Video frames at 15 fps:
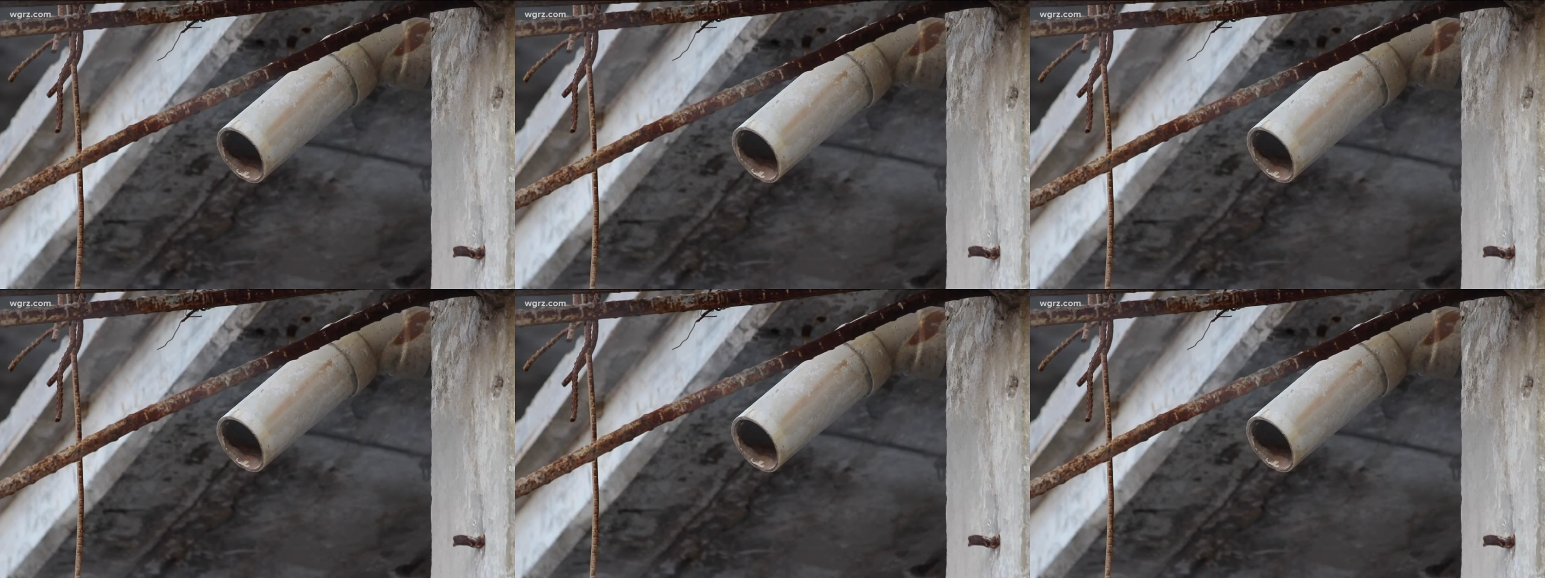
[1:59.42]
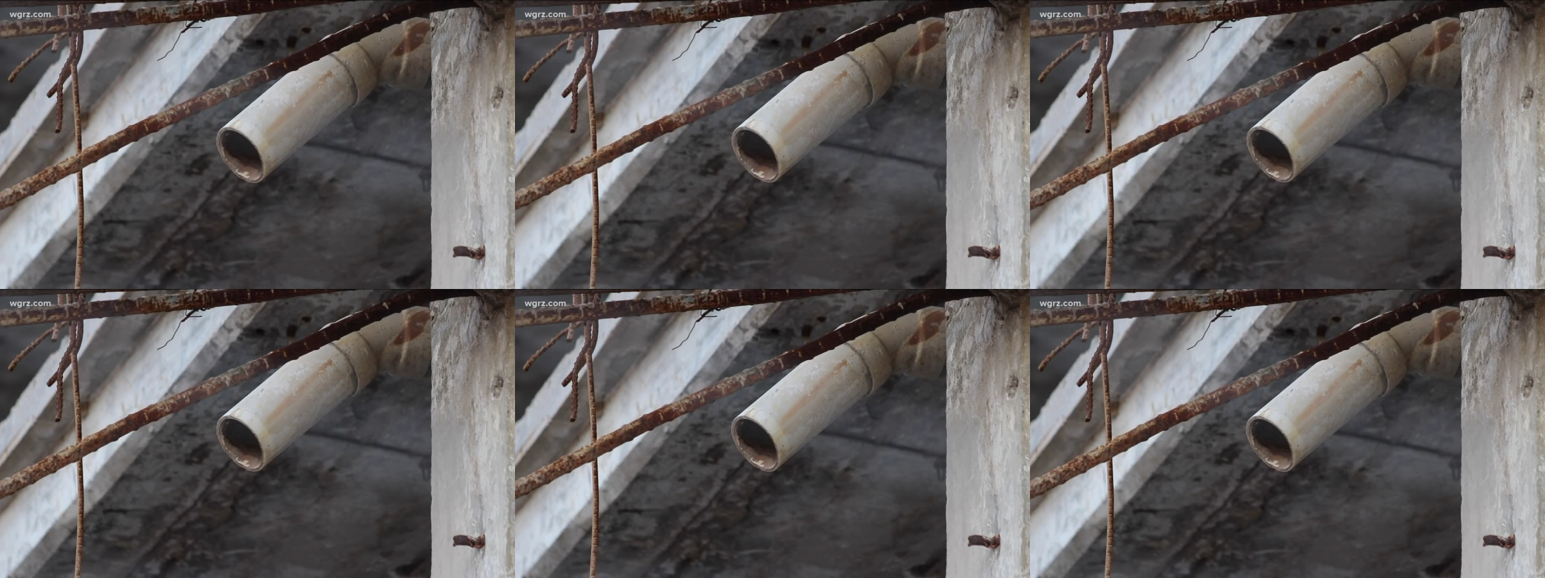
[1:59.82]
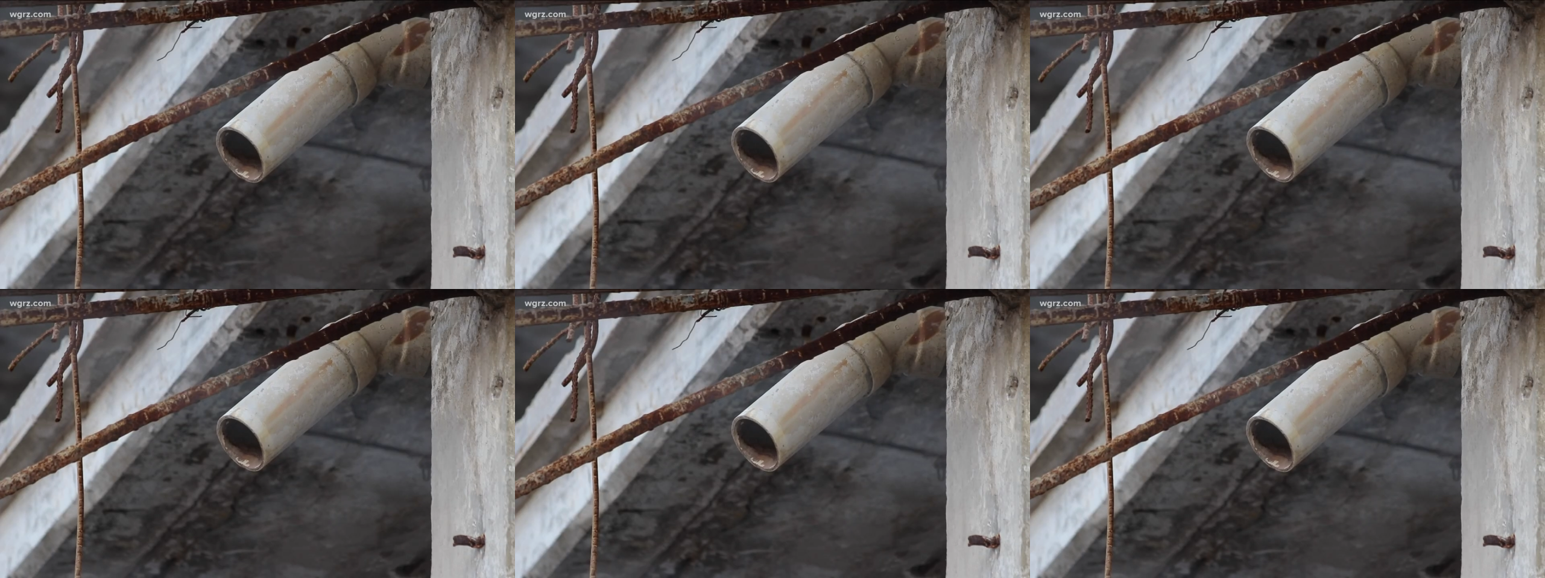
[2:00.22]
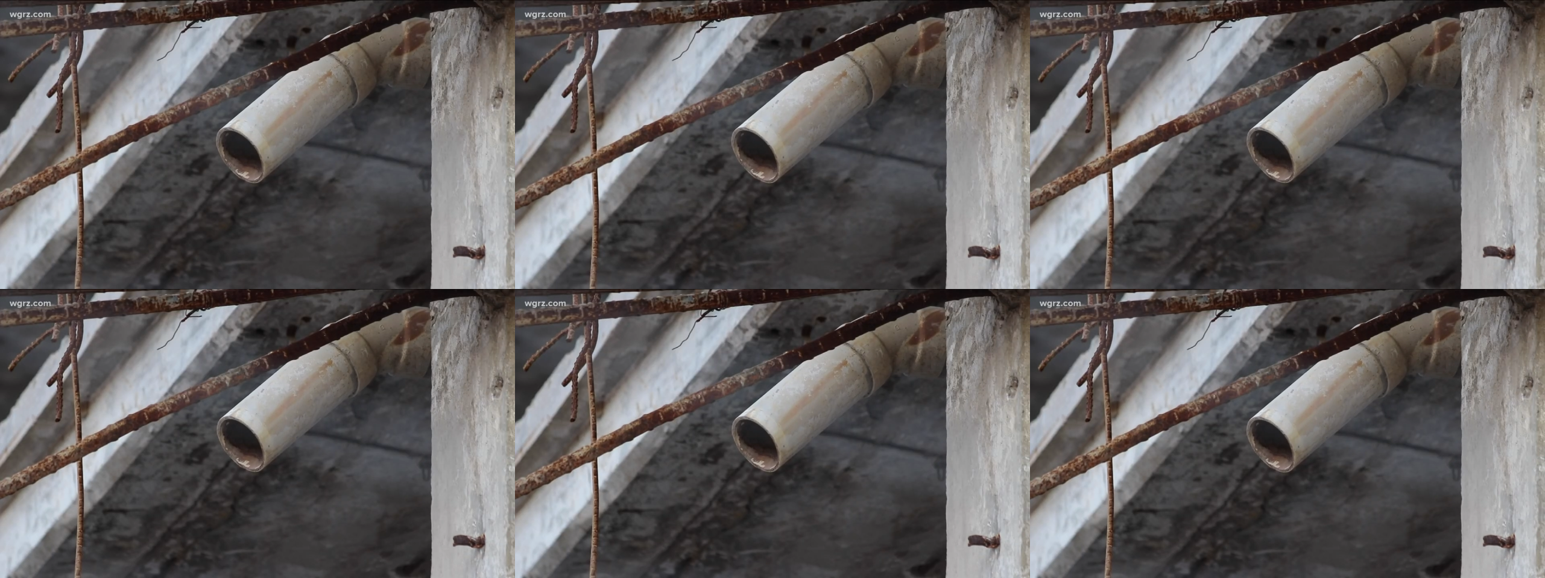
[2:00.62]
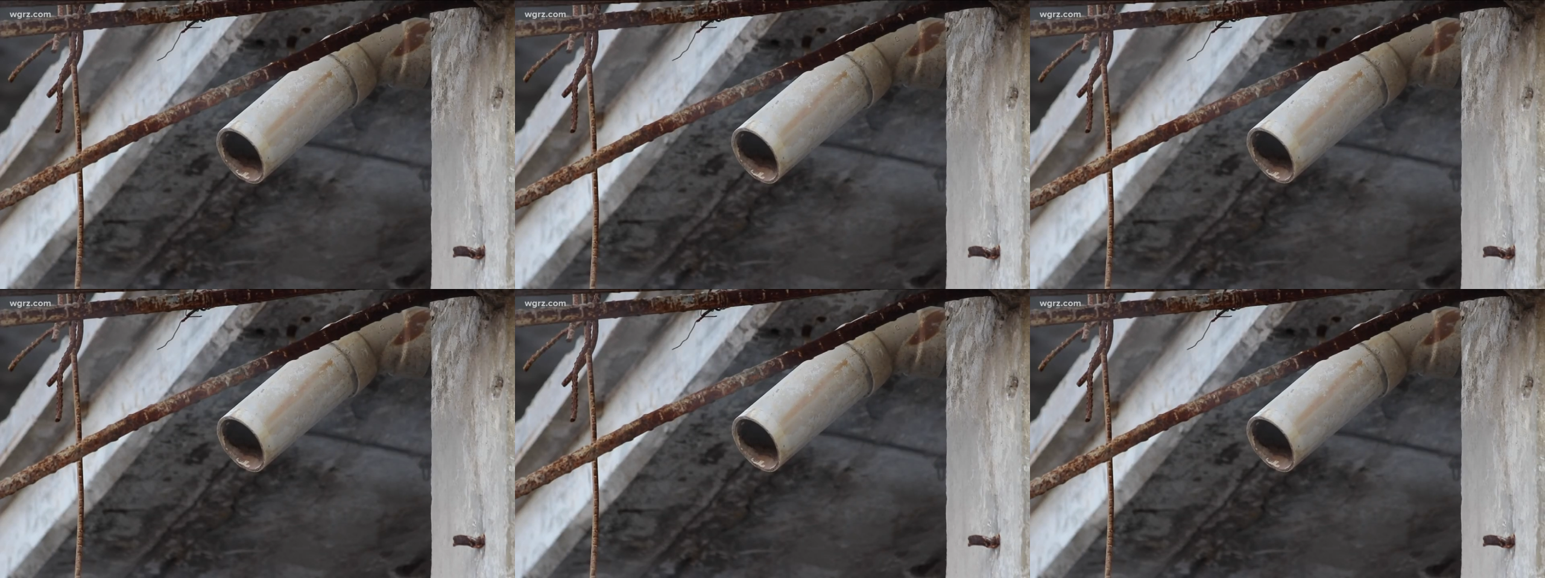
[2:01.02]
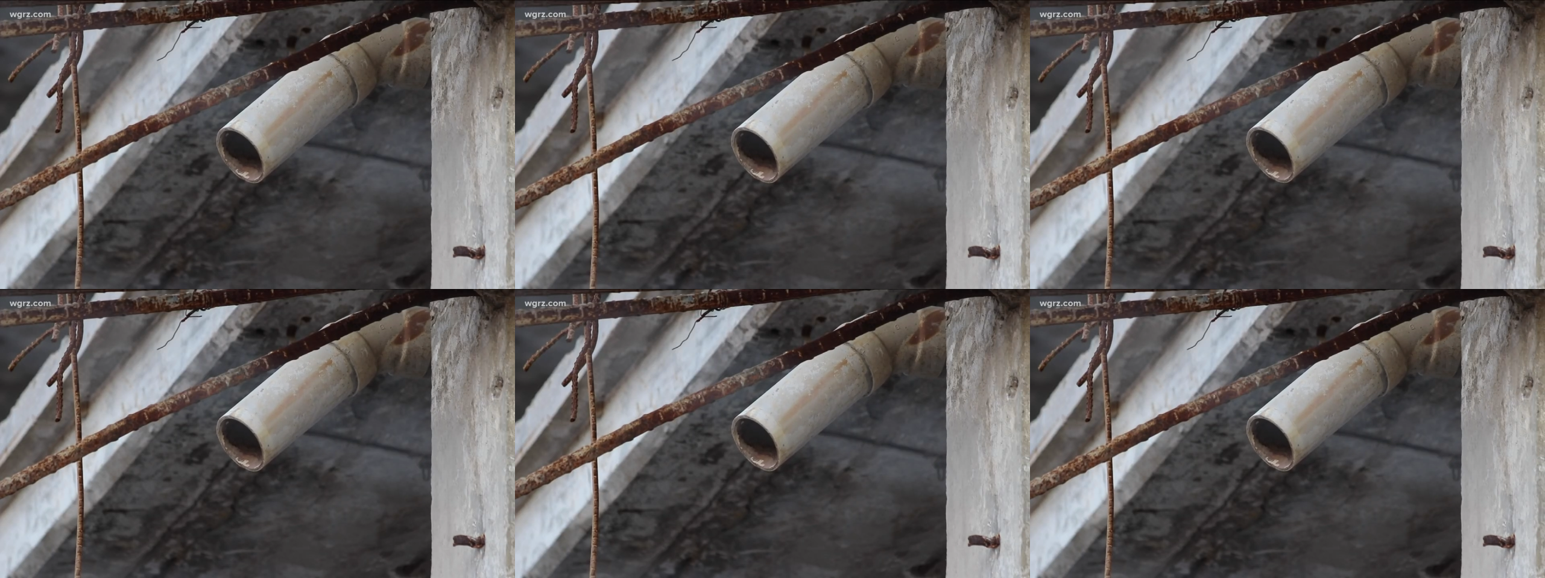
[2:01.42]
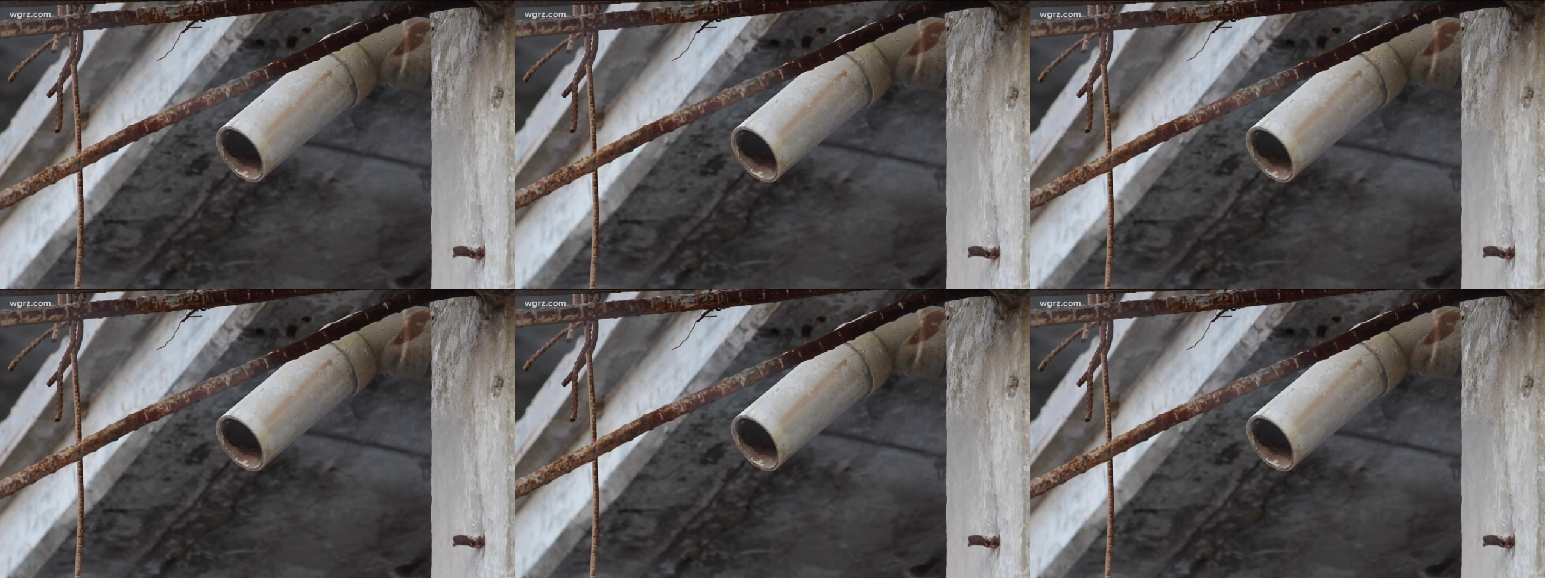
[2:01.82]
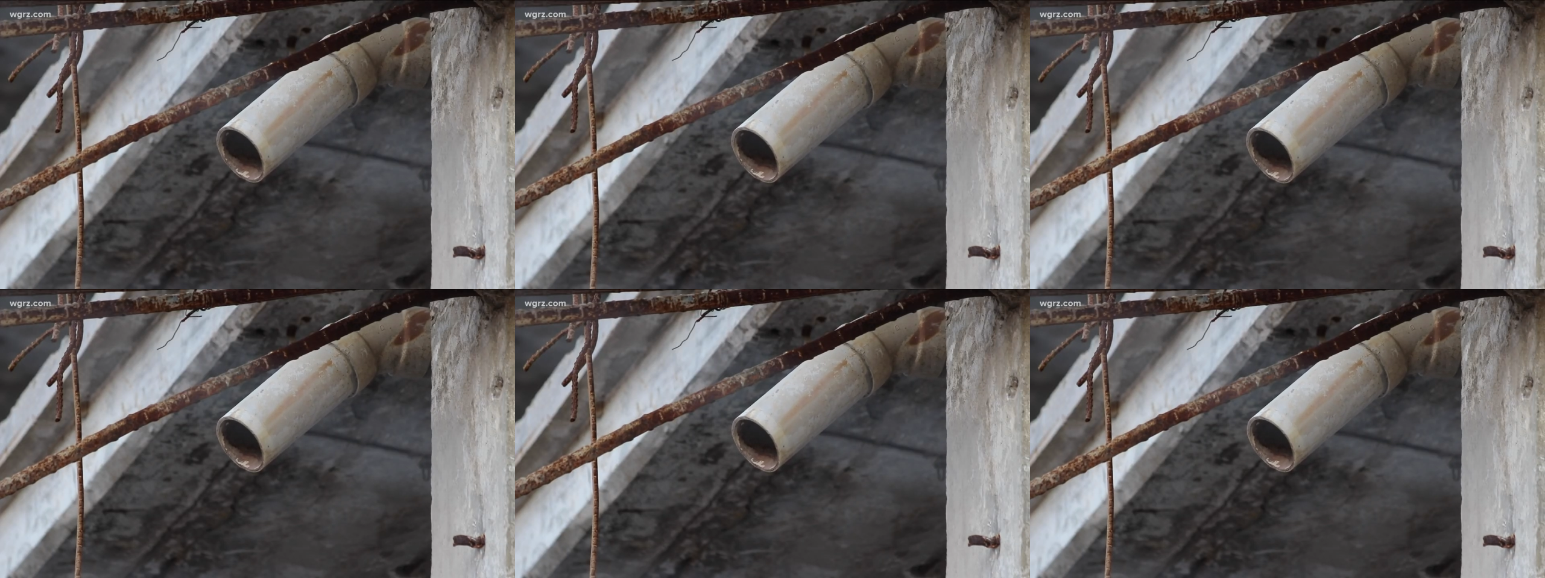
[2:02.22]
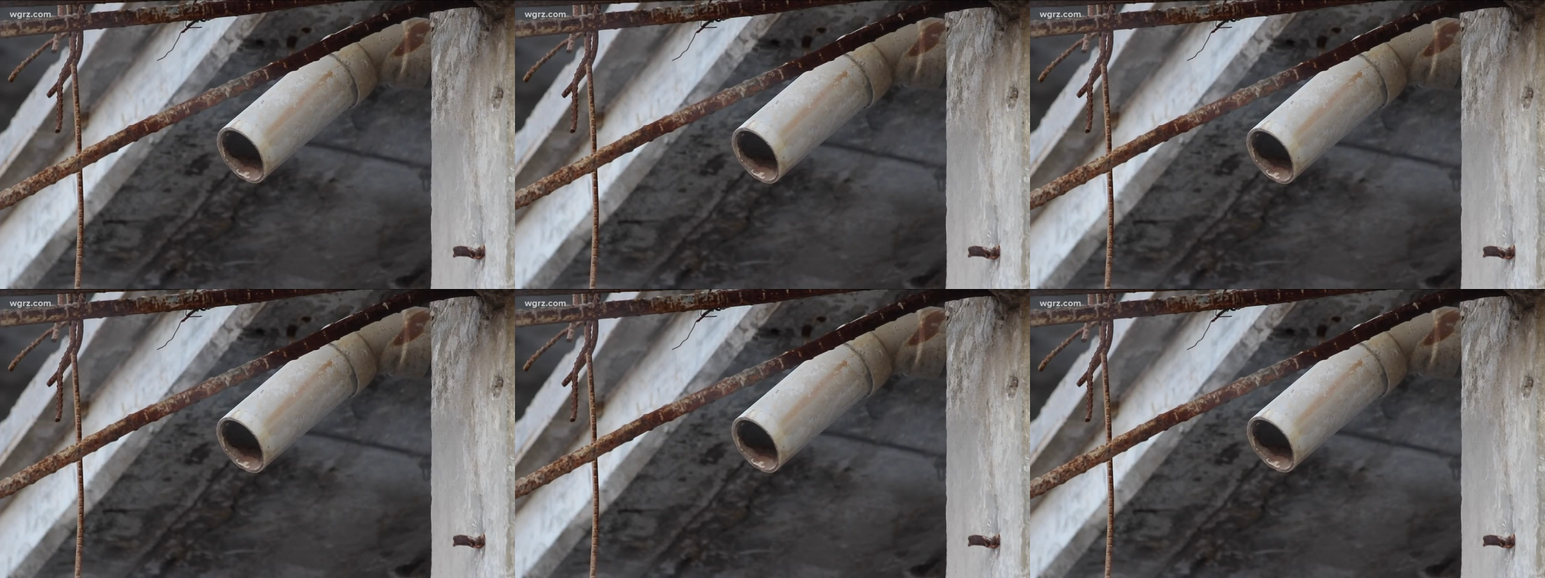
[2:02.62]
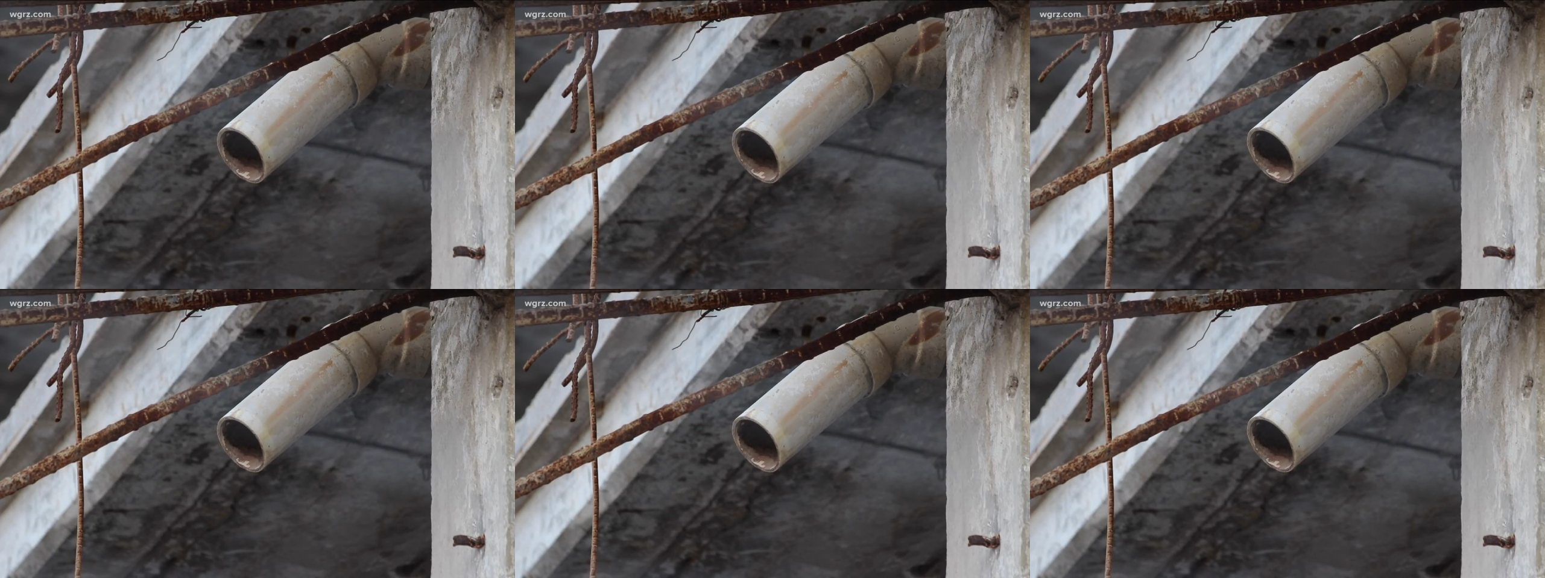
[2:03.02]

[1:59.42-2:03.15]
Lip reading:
(no speaker visible)